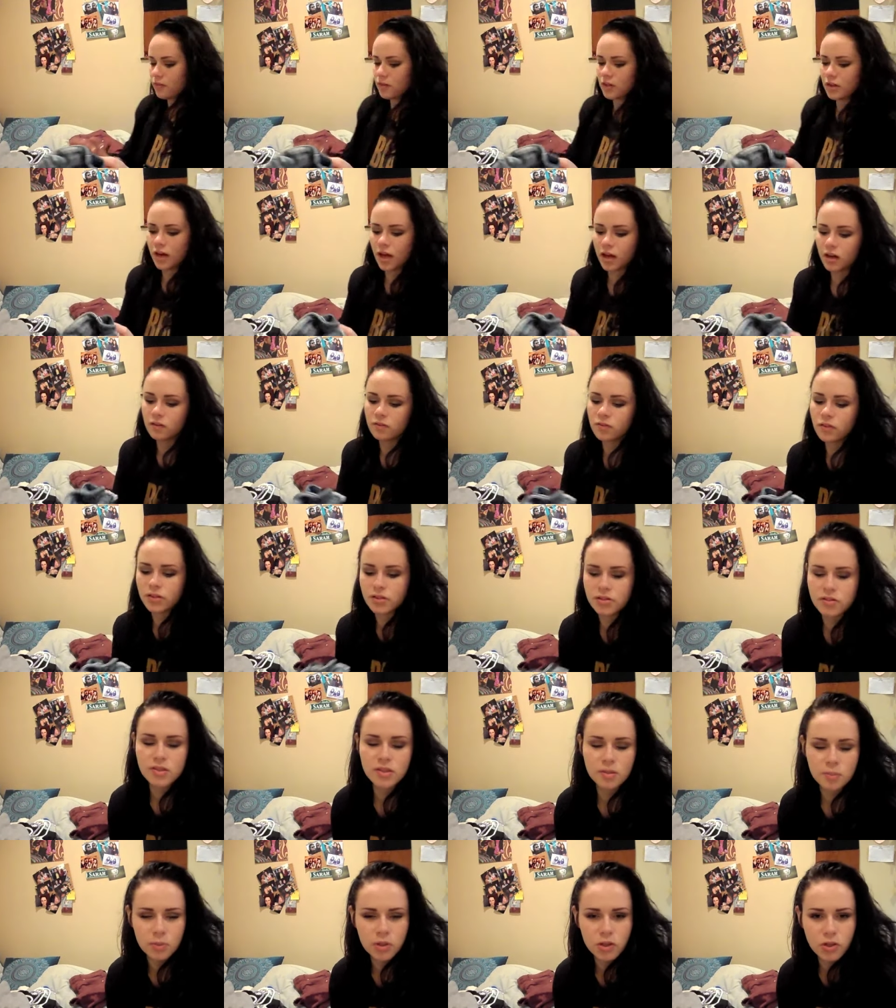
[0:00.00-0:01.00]
that kind of looks
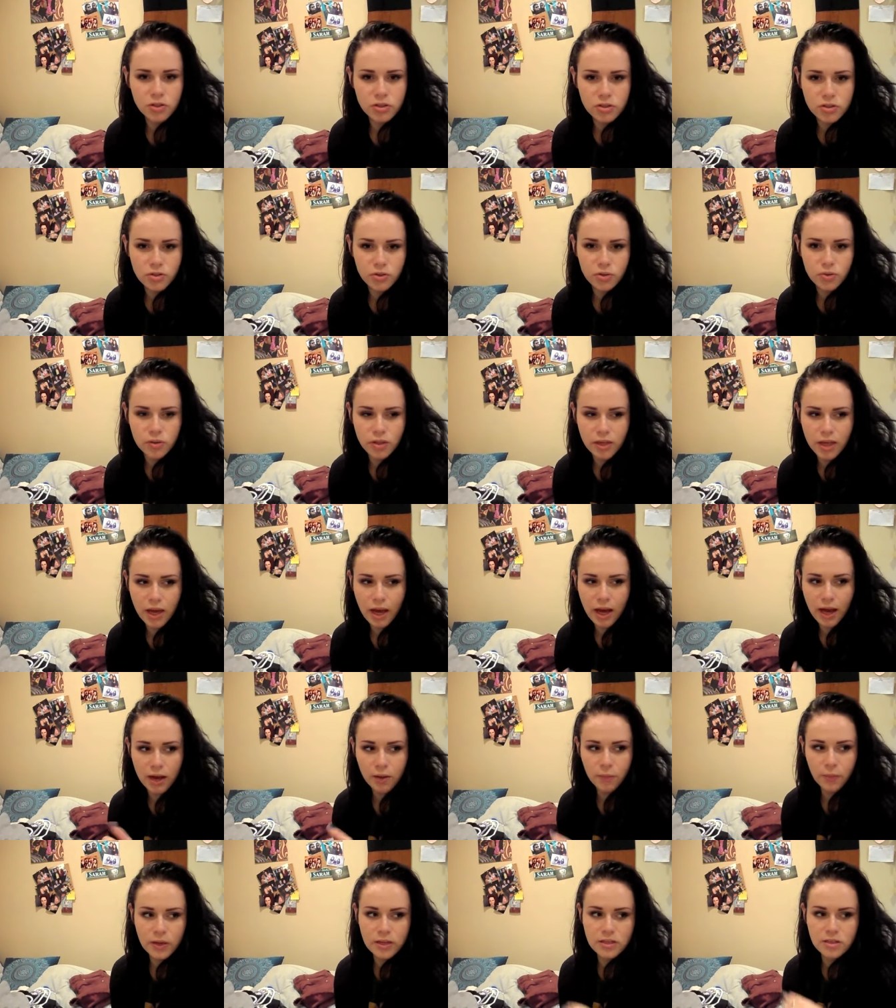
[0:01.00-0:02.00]
similar to the
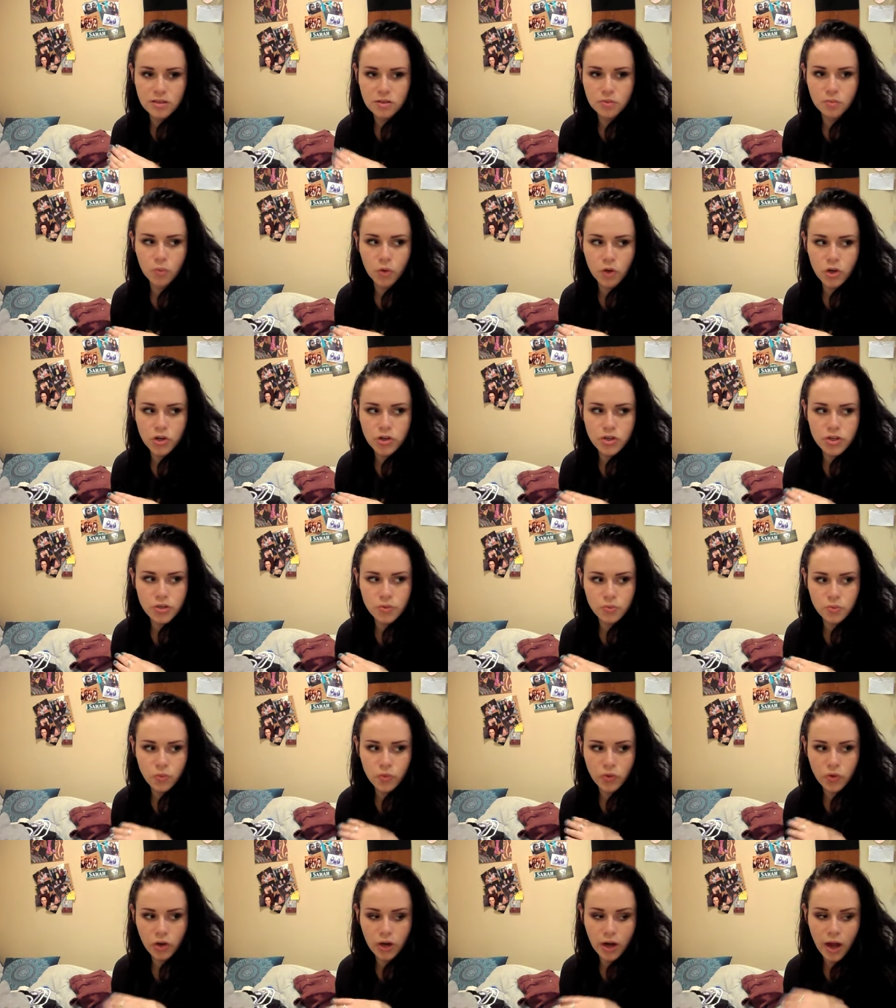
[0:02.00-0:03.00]
high-waisted one she
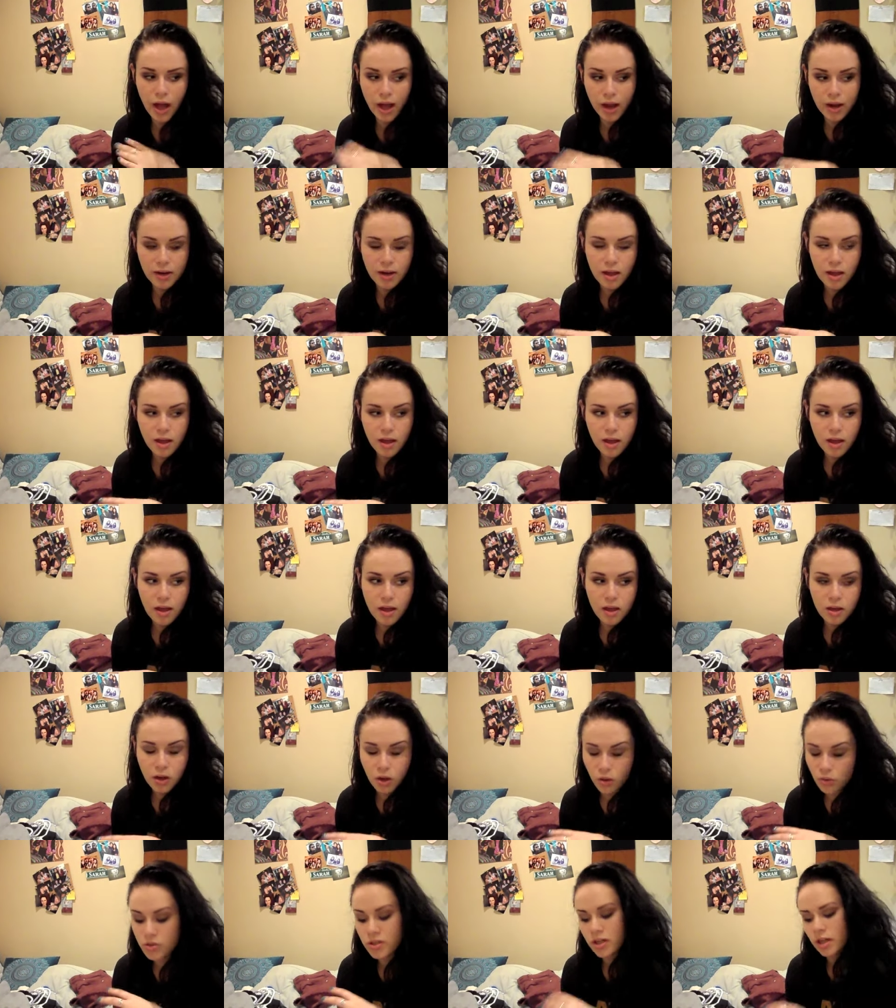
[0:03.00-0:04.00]
wore at
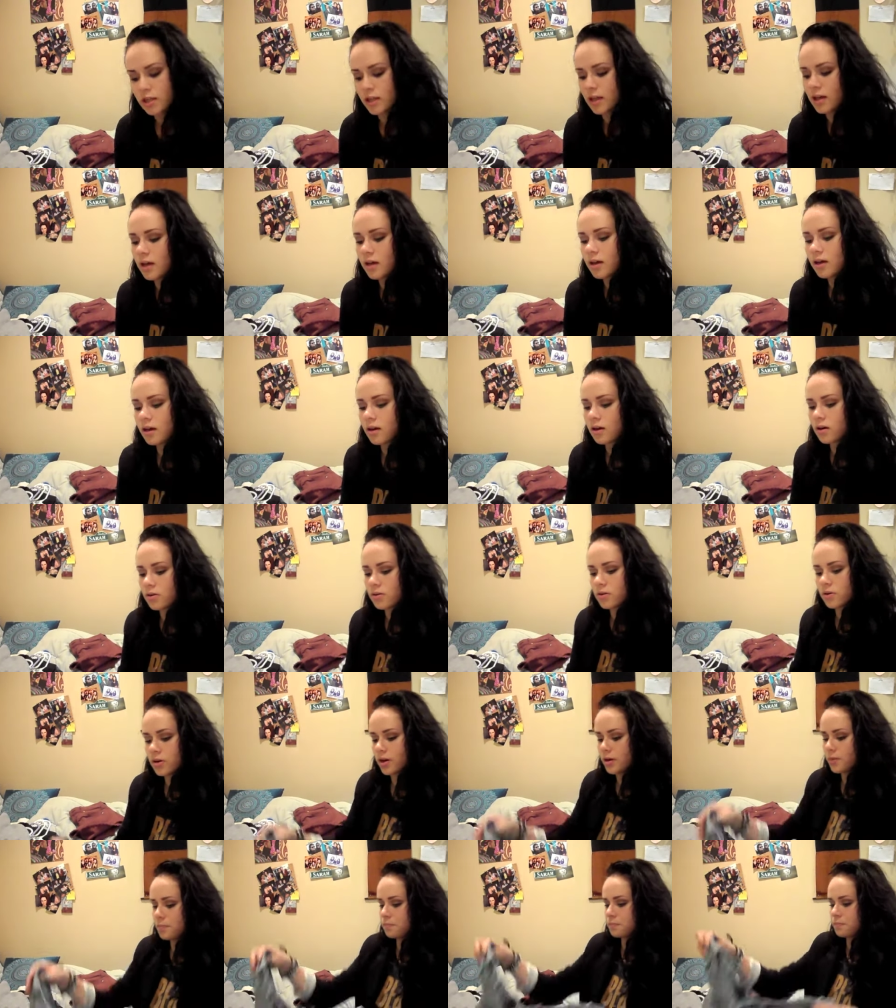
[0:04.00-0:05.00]
Coachella are,
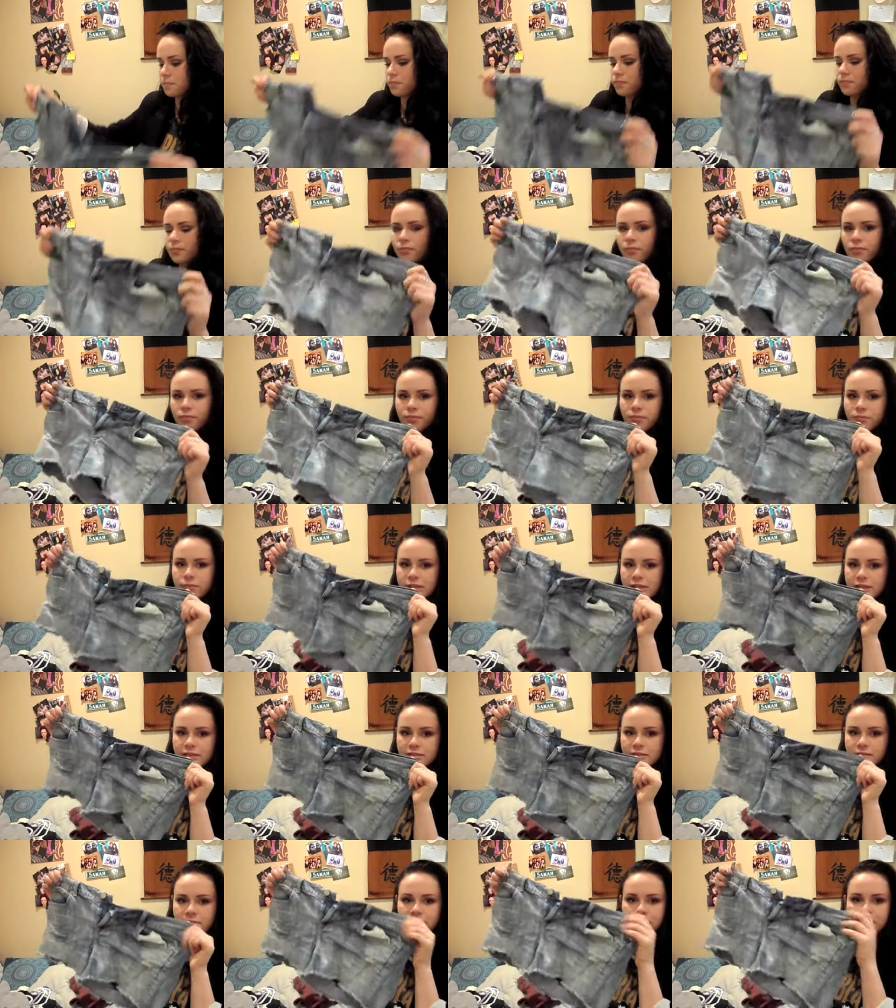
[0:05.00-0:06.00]

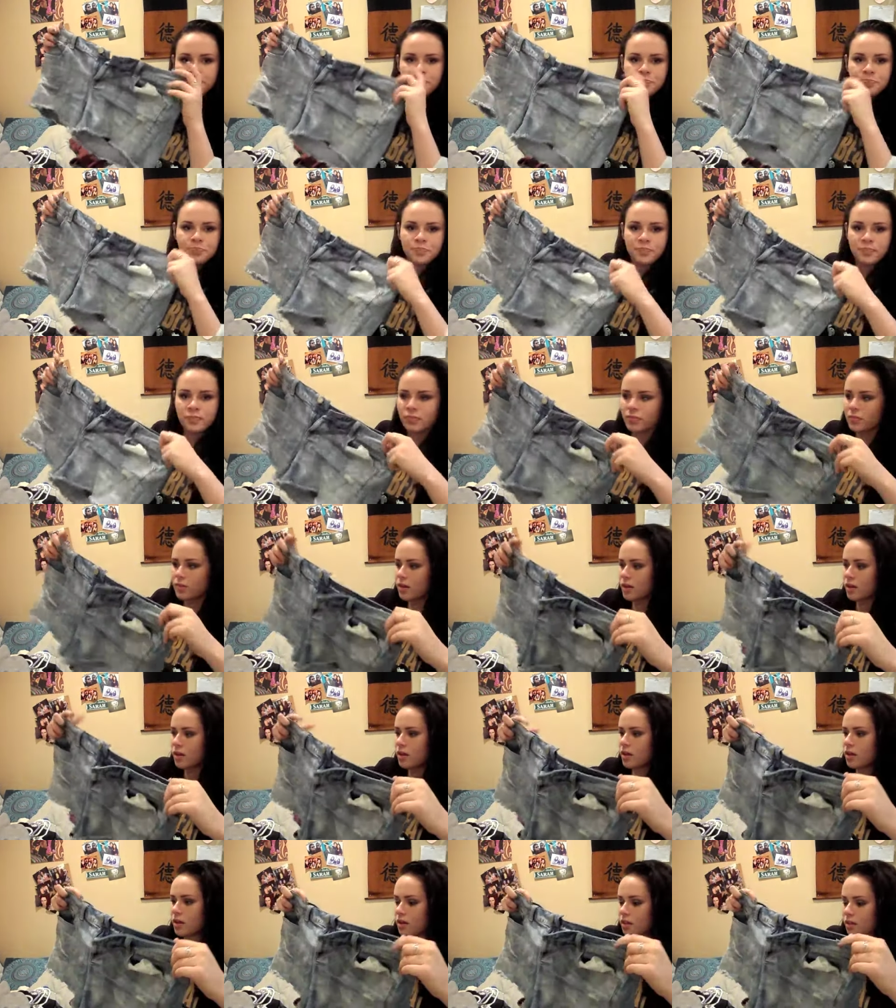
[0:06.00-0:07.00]
these.
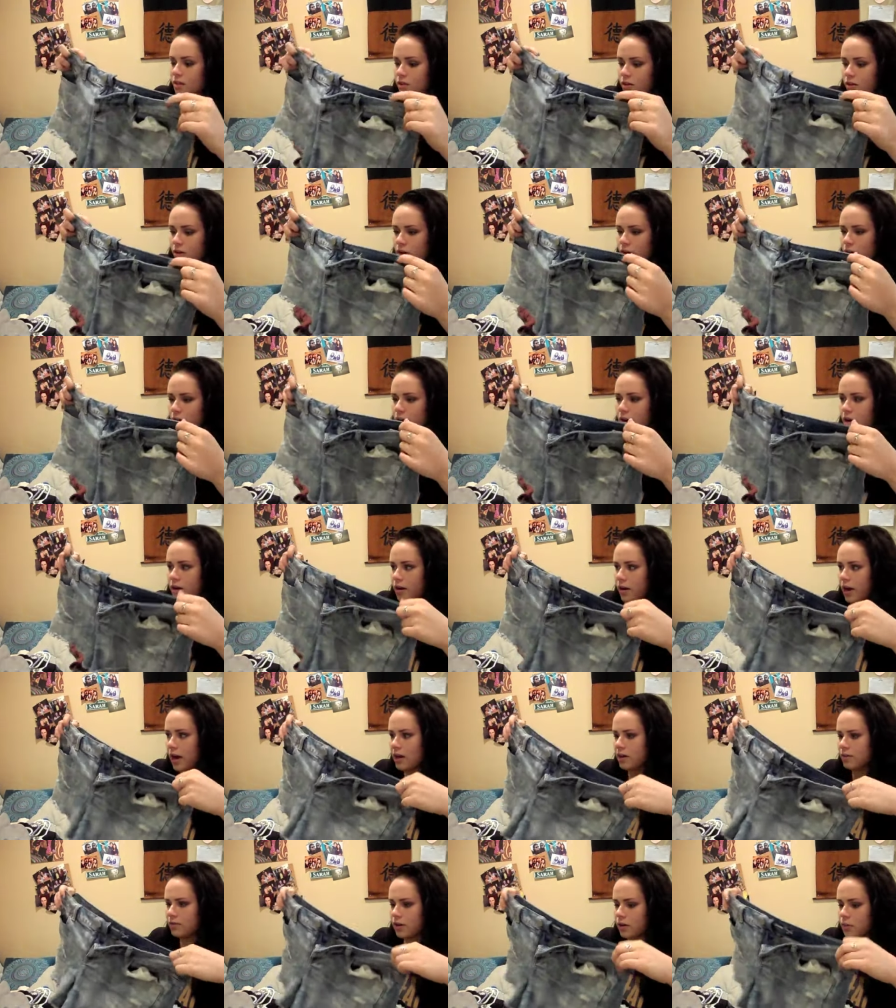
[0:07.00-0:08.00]
They're
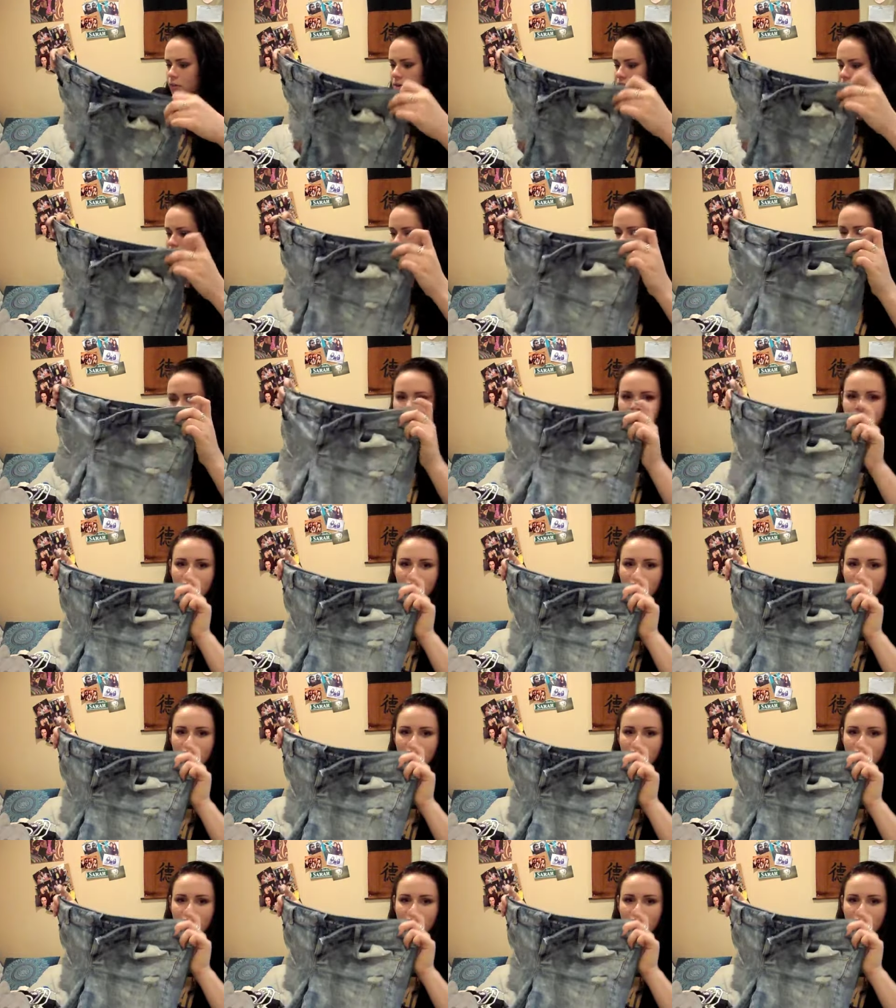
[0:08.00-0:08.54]
kind of high-waisted.